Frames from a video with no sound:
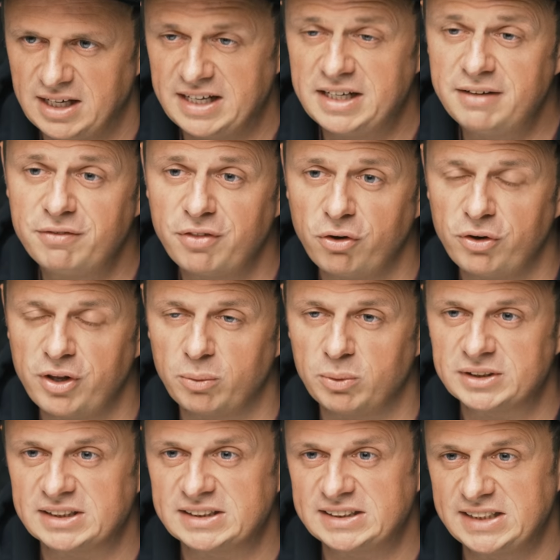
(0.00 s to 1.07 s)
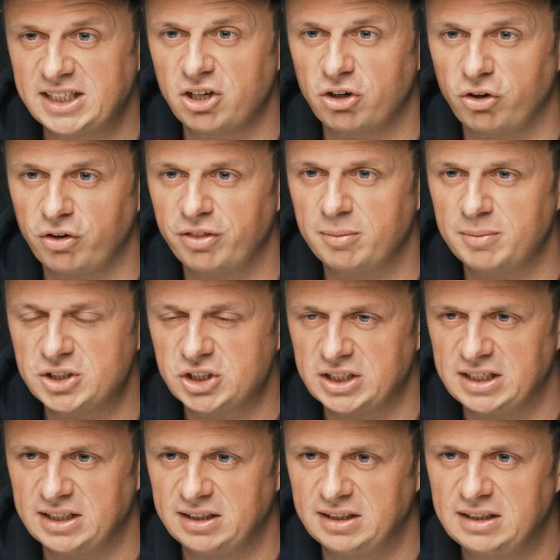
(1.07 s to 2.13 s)
And even though there was a sticker on the
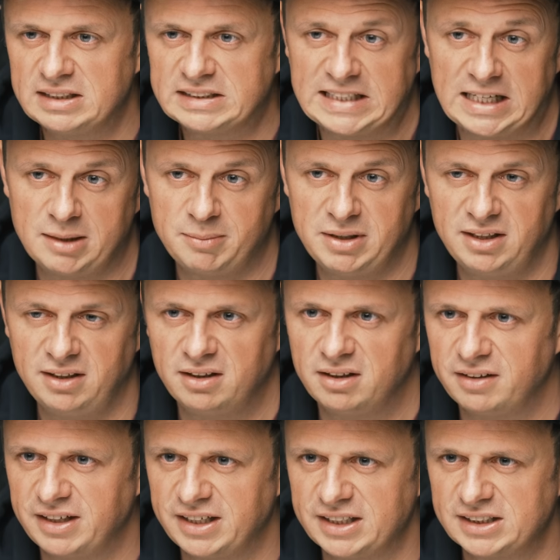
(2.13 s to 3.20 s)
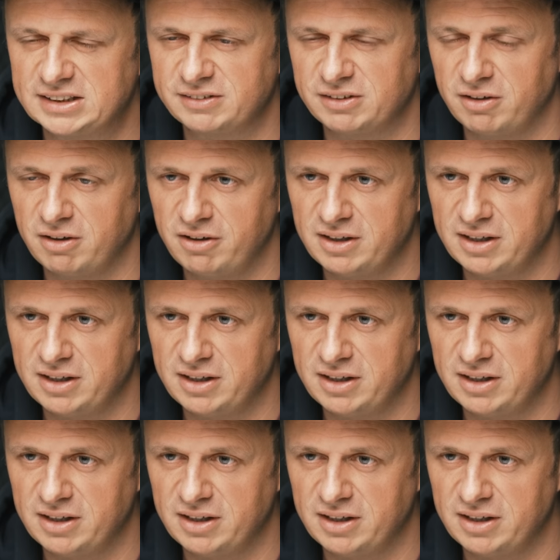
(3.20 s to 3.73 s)
machine telling me that it's